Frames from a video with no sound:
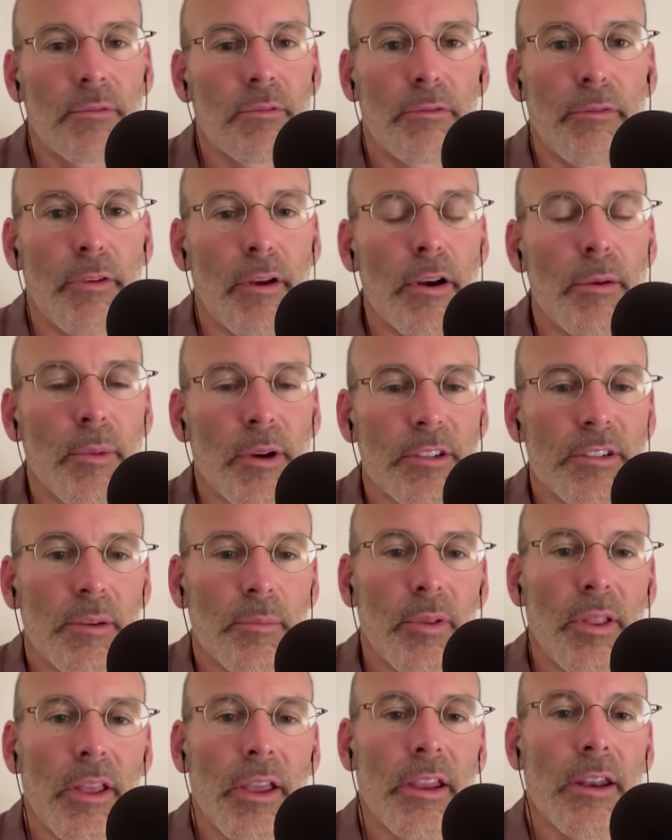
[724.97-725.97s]
very much at
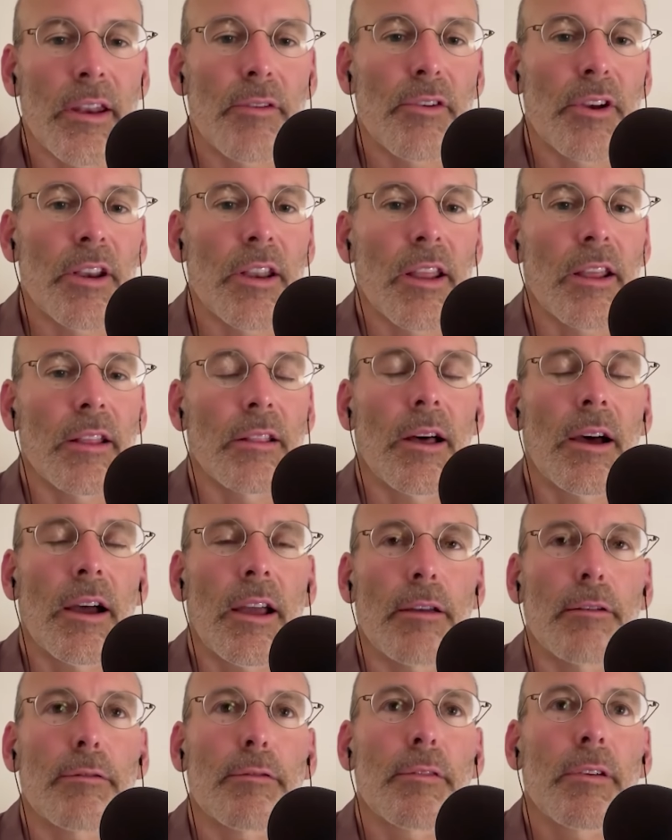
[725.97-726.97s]
play in everyday
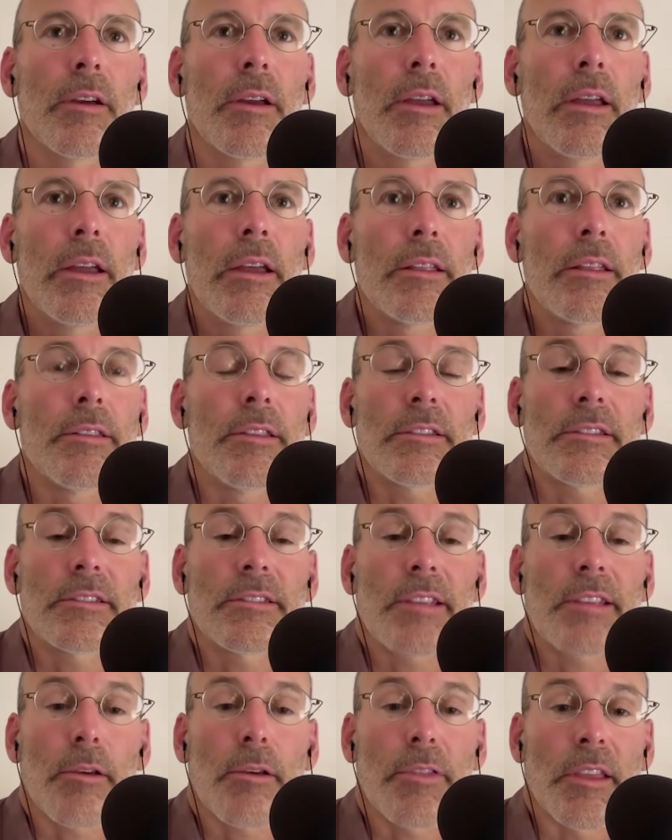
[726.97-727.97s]
life. This is
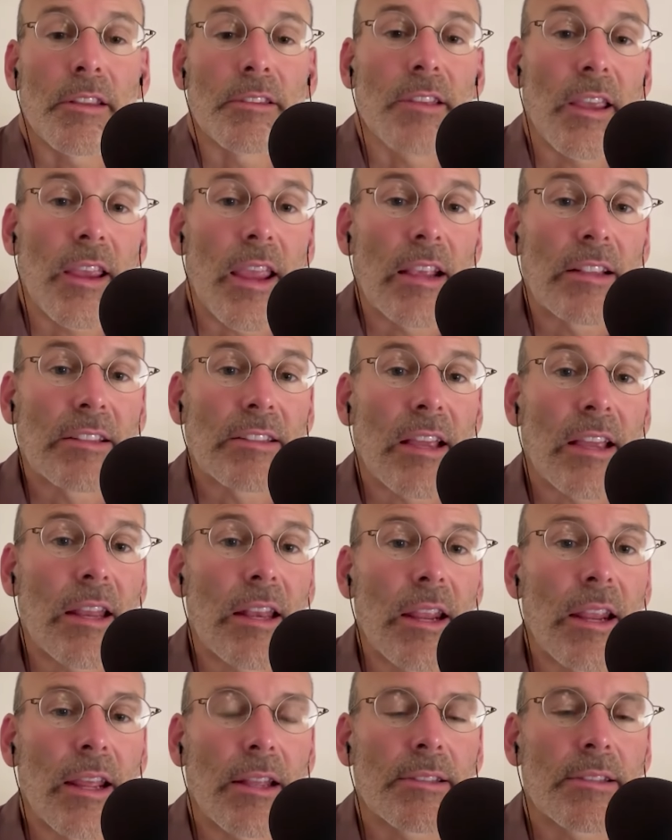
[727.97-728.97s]
how things like
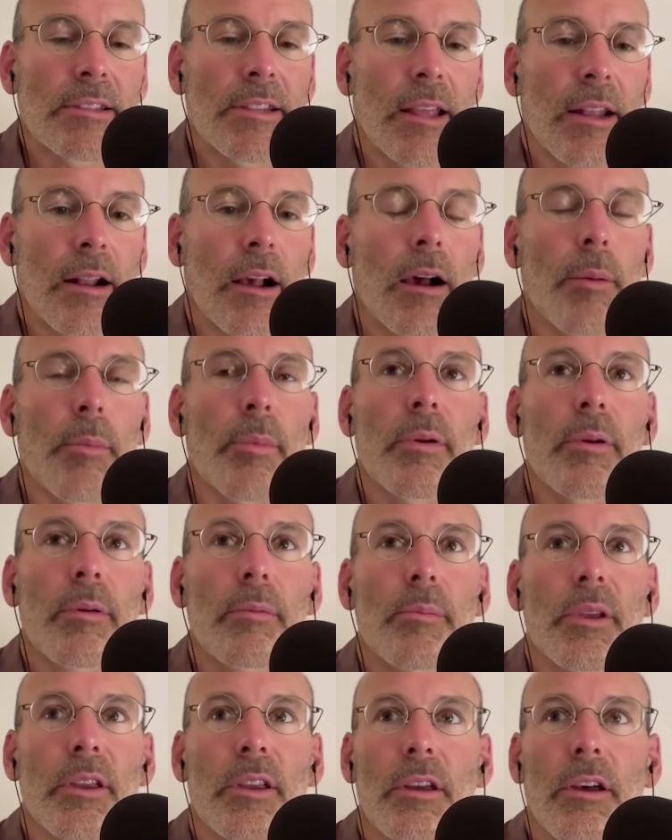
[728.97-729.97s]
anxiety get set up
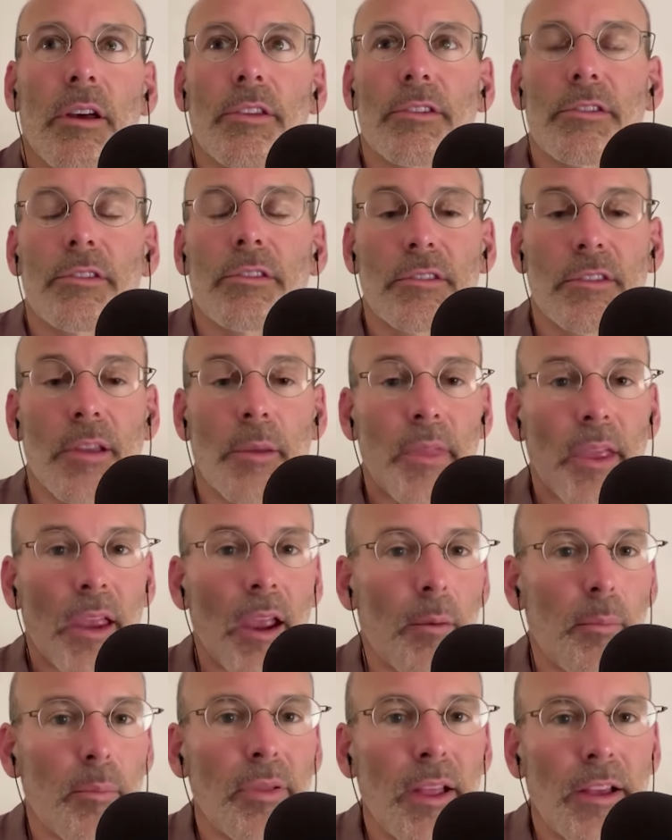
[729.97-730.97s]
because something
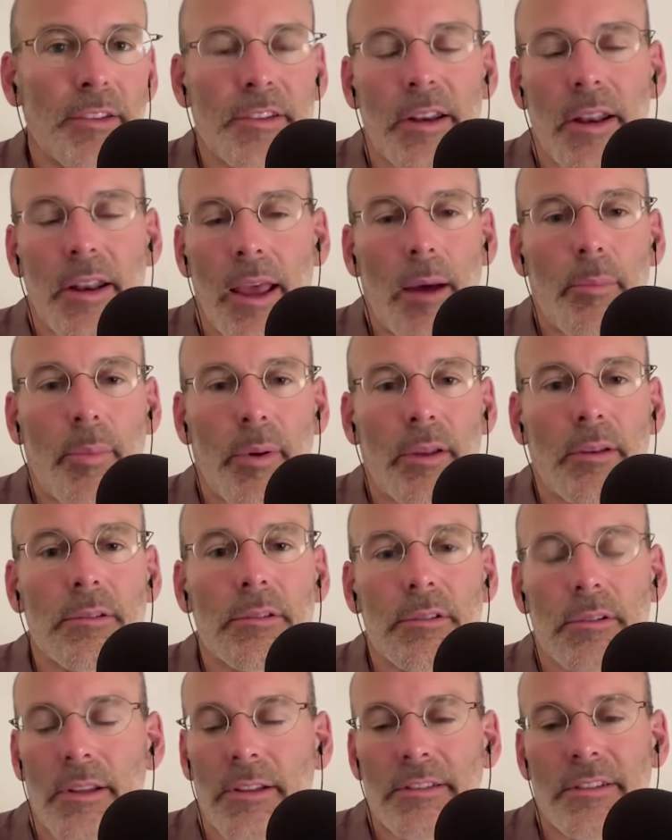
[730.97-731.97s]
unpleasant
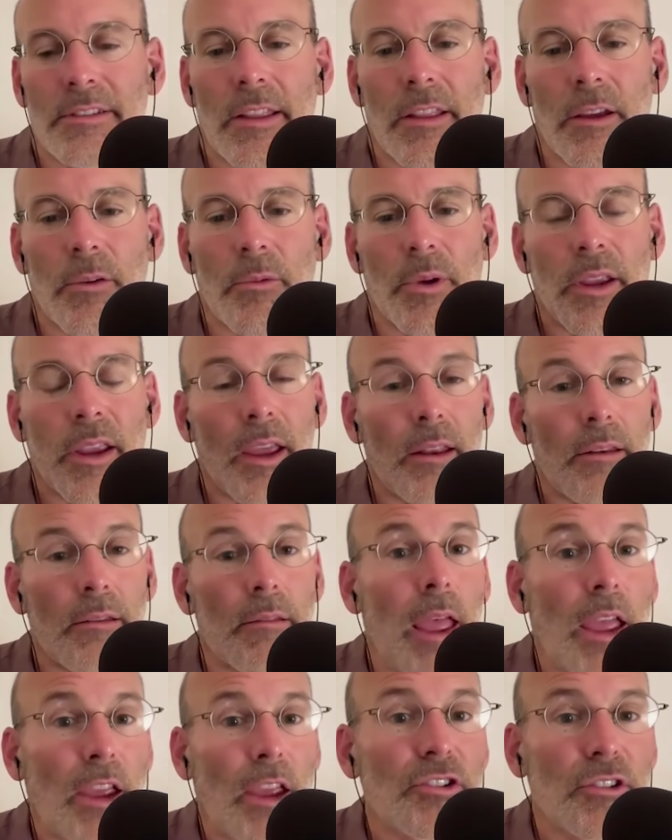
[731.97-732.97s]
happens. Let's say that we get
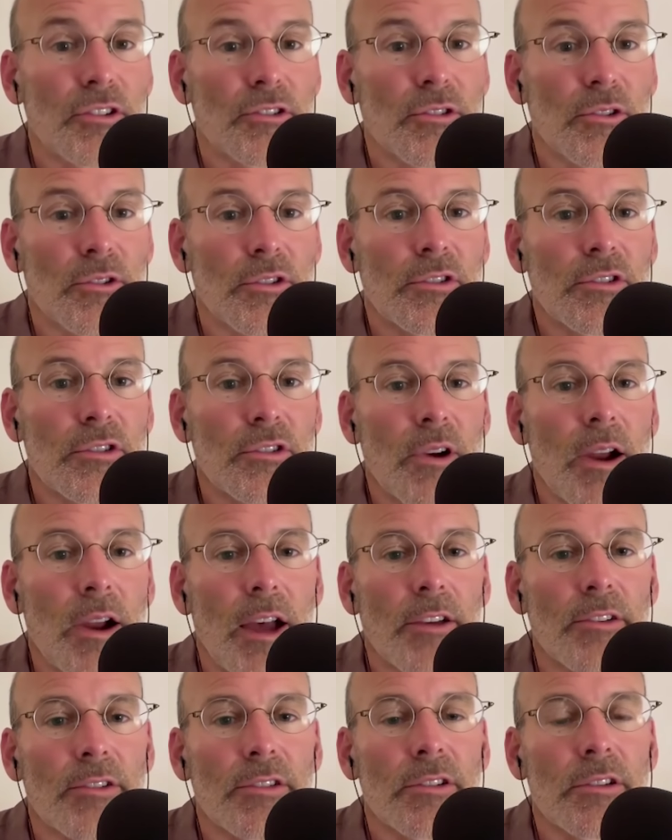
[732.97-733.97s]
anxious or
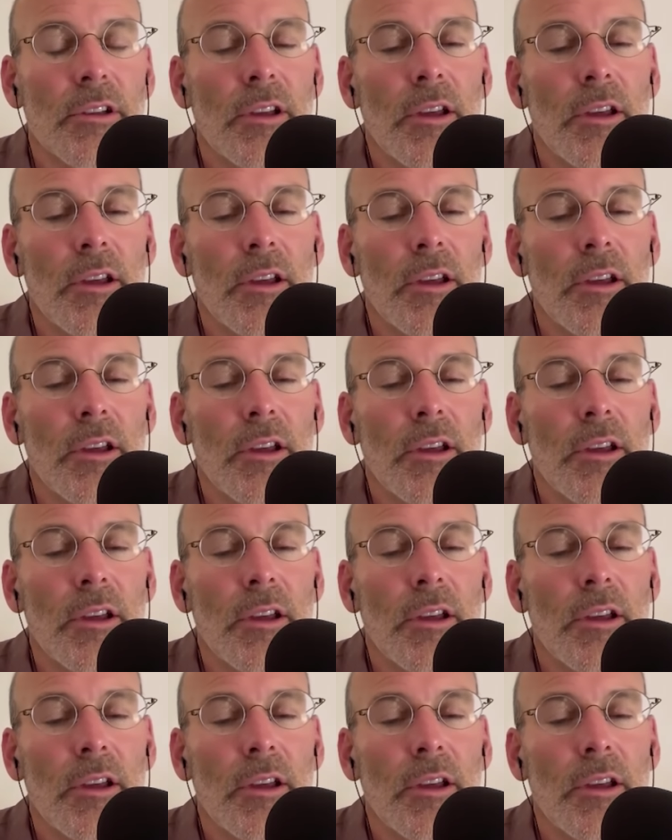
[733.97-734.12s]
stressed.